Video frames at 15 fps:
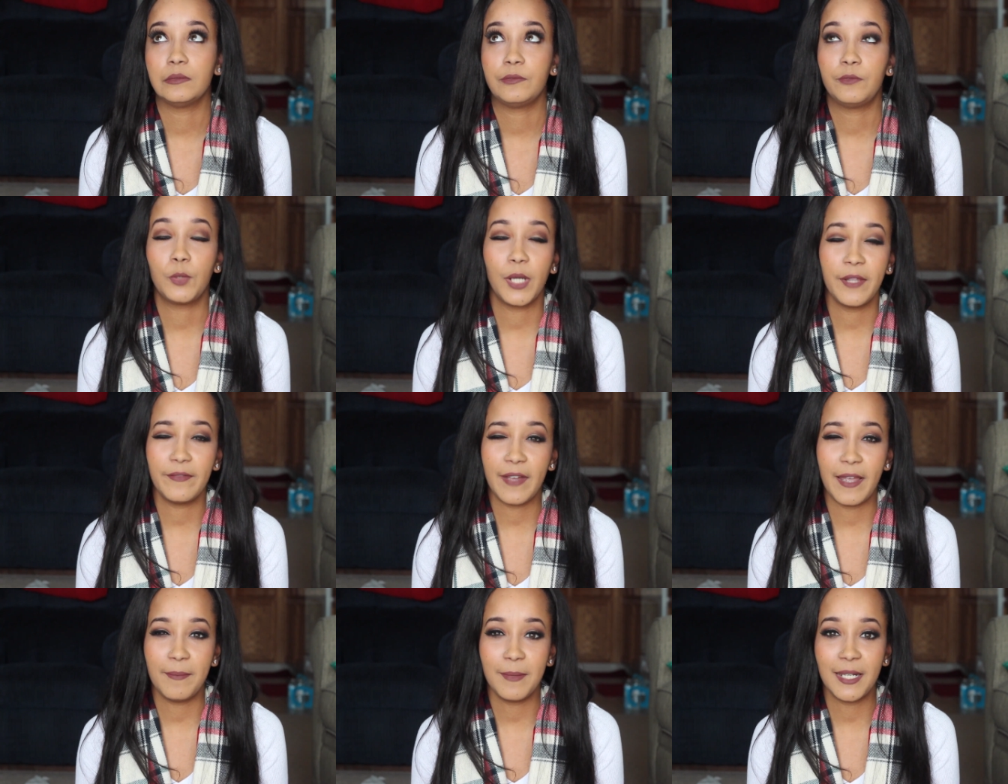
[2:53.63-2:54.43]

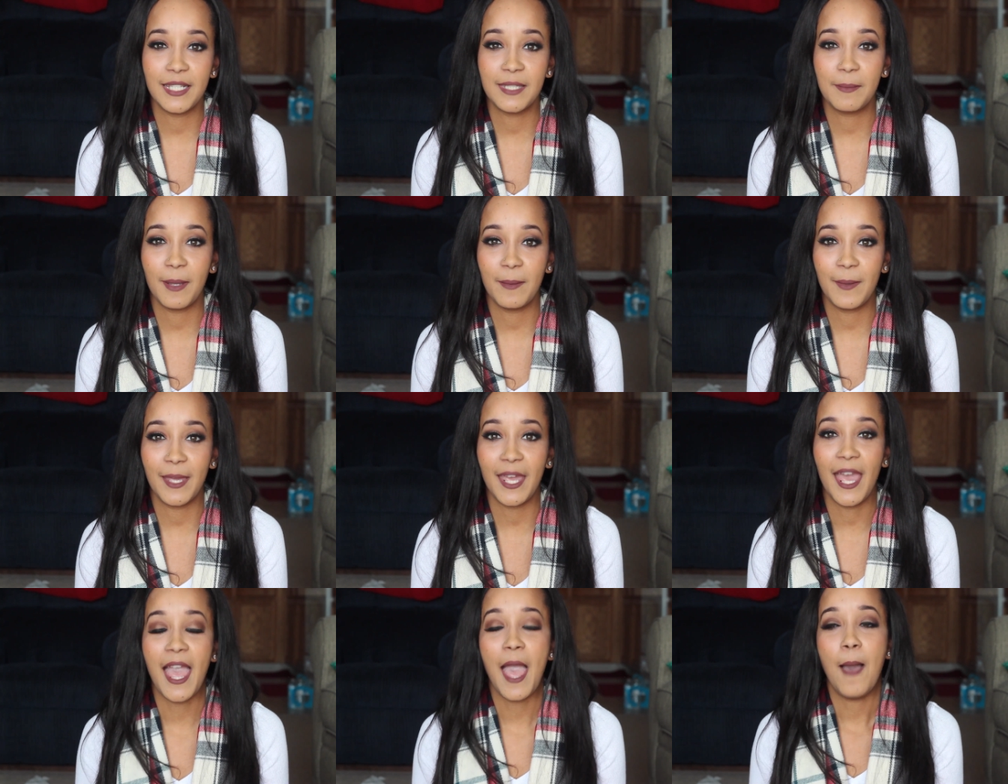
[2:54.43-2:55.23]
45 minutes maybe,
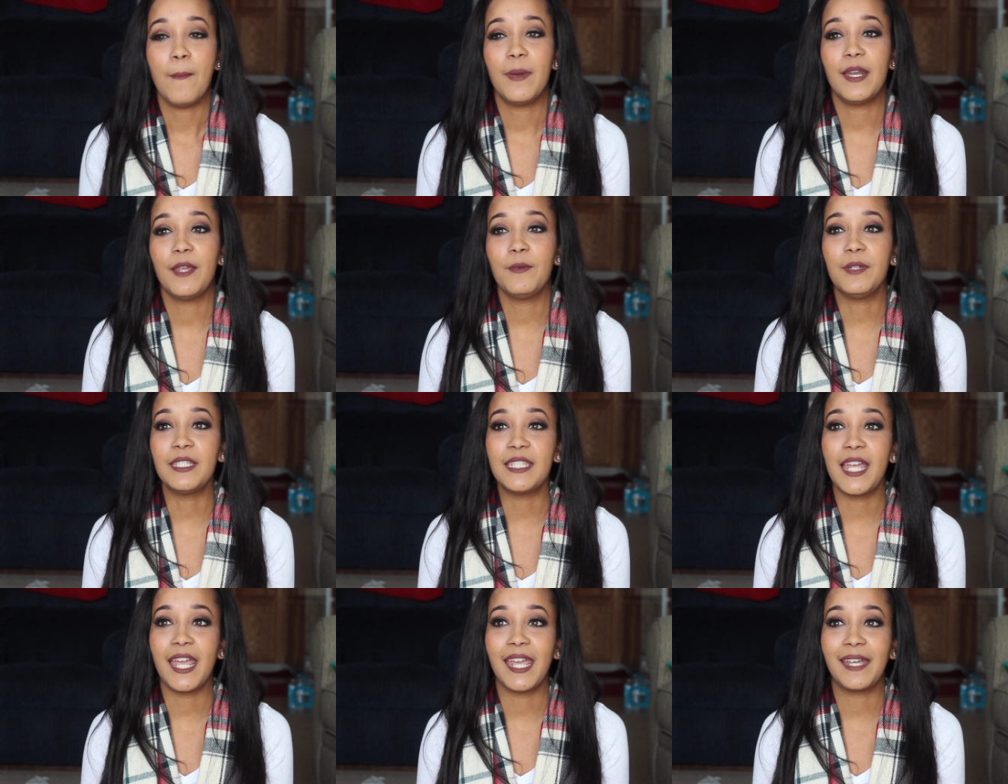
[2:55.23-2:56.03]
but it was
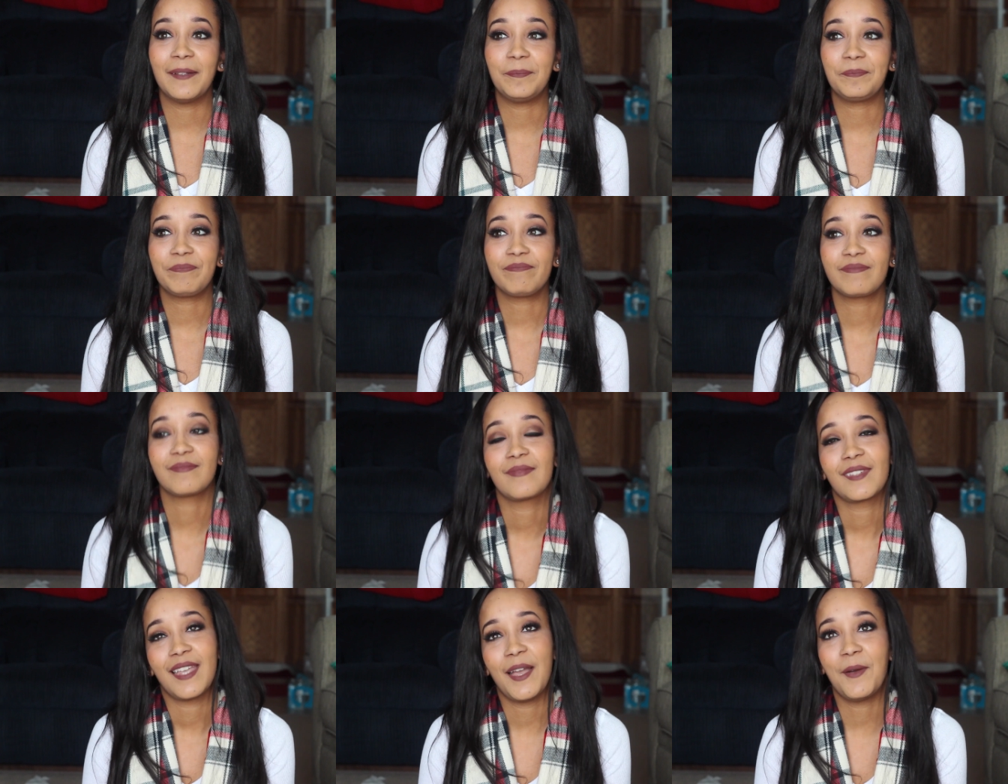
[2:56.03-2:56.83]
like,
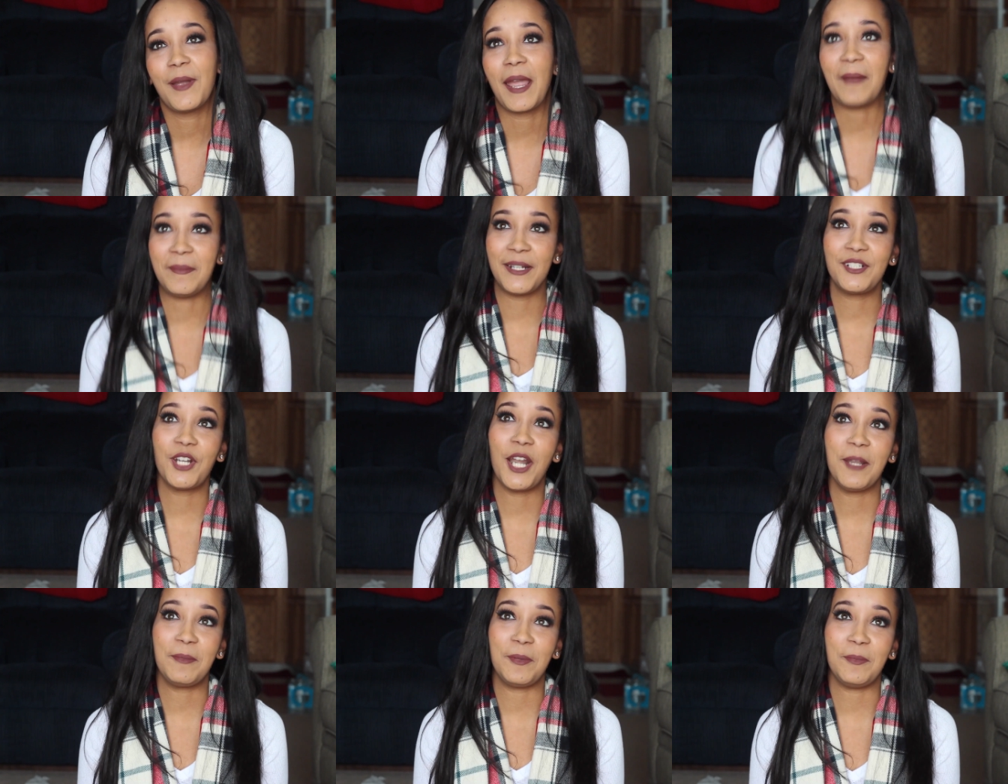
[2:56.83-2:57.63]
okay, I'm not
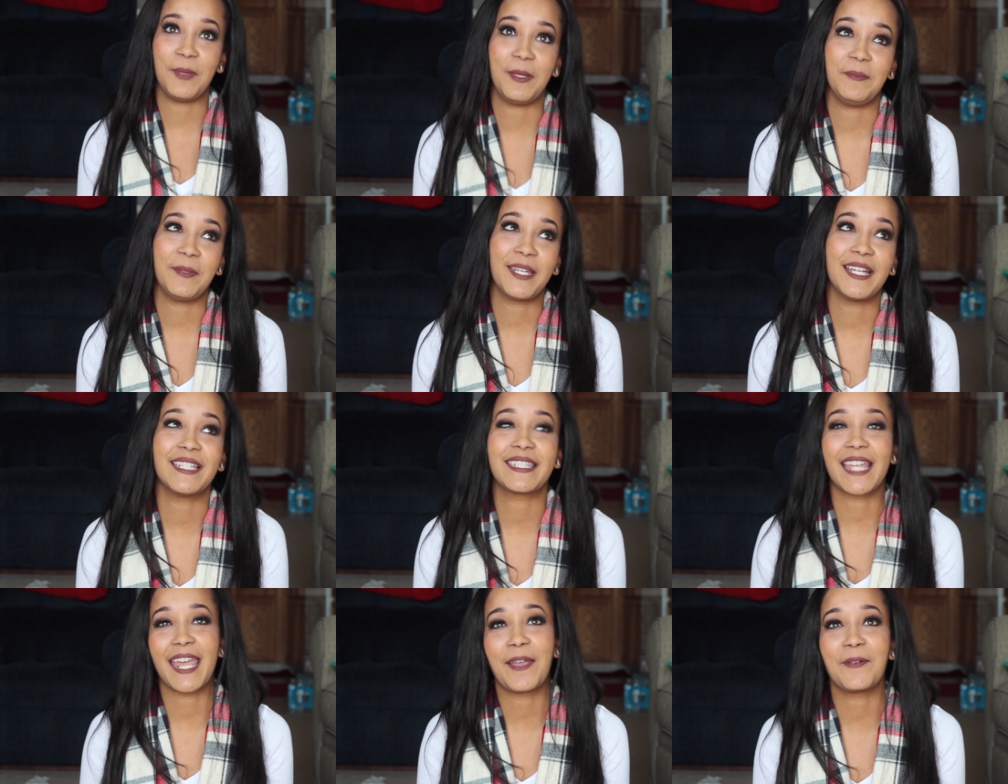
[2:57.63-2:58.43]
trying to be mean
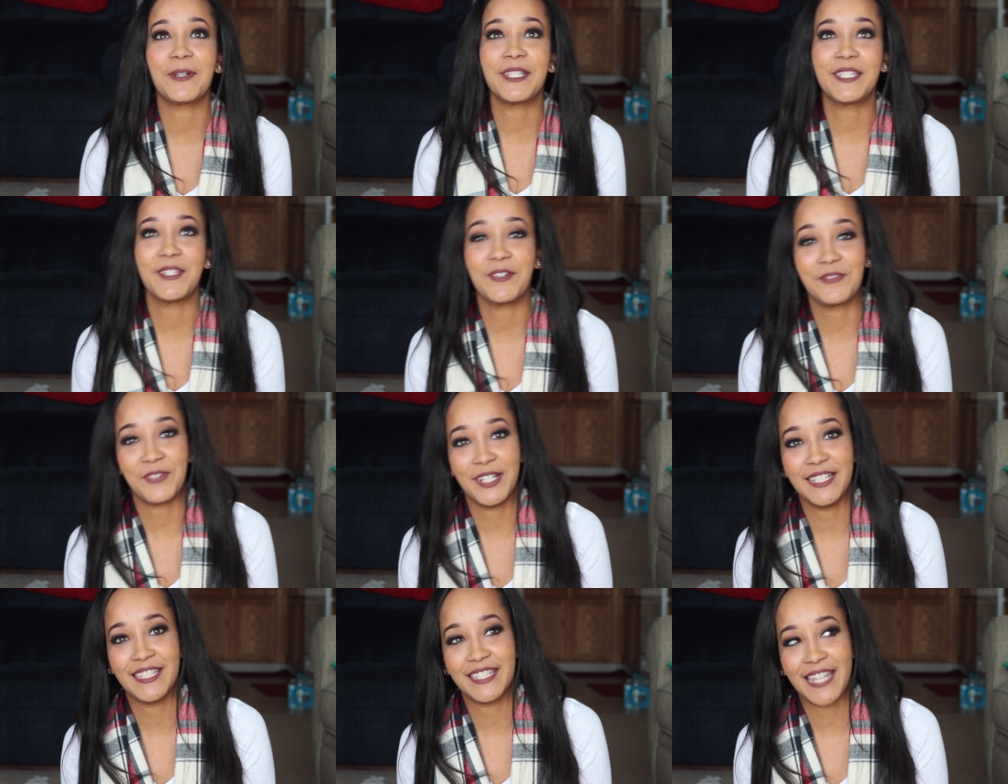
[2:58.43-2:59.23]
because like we're still
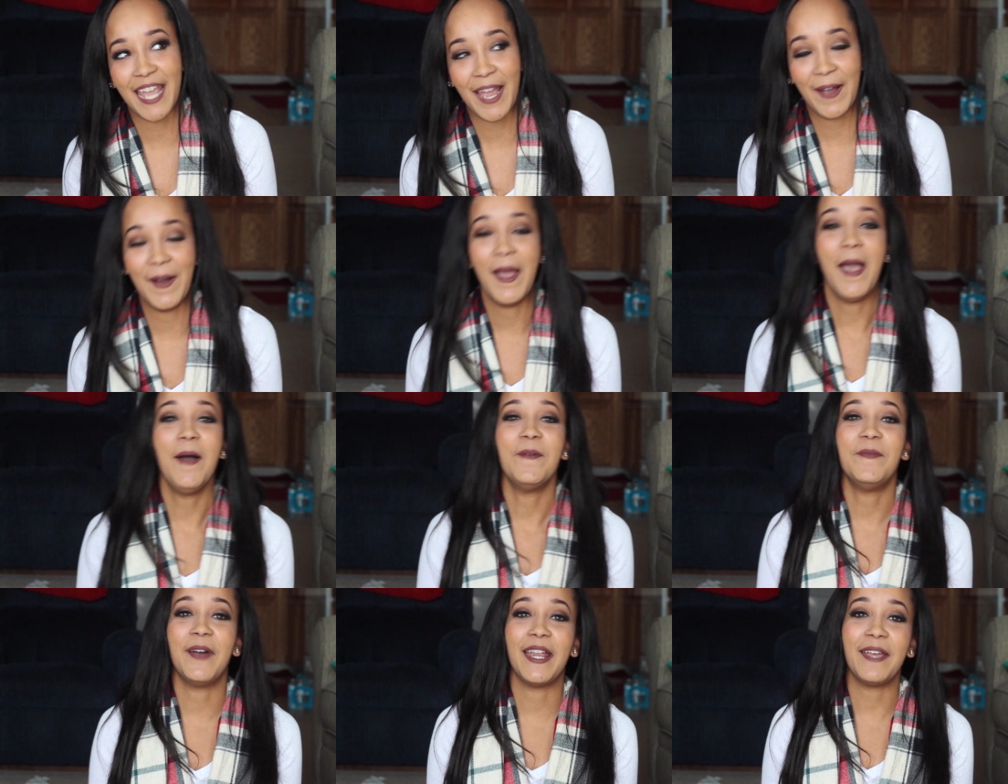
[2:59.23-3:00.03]
friends now,
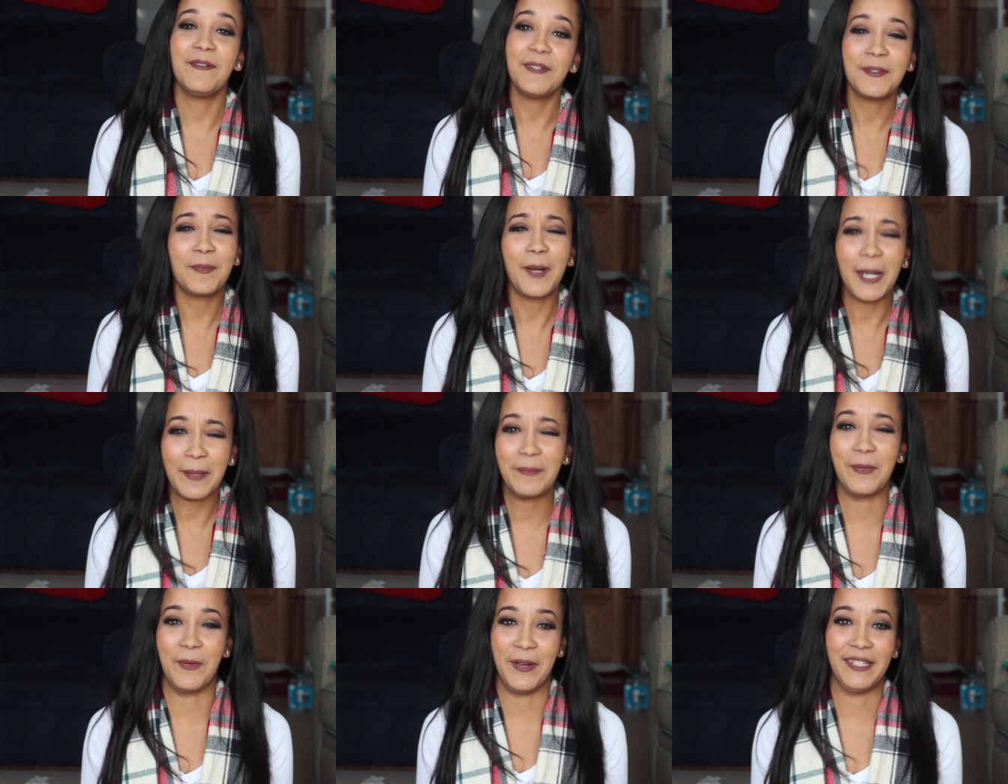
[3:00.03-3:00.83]
but it was
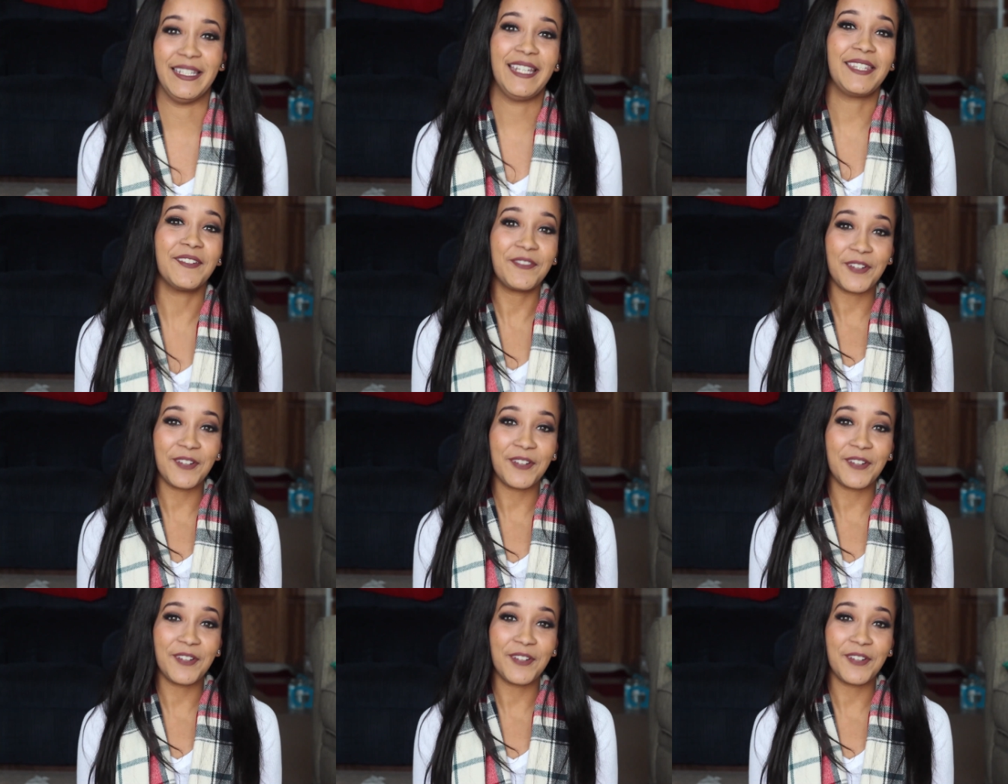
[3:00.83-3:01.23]
pretty boring. Like the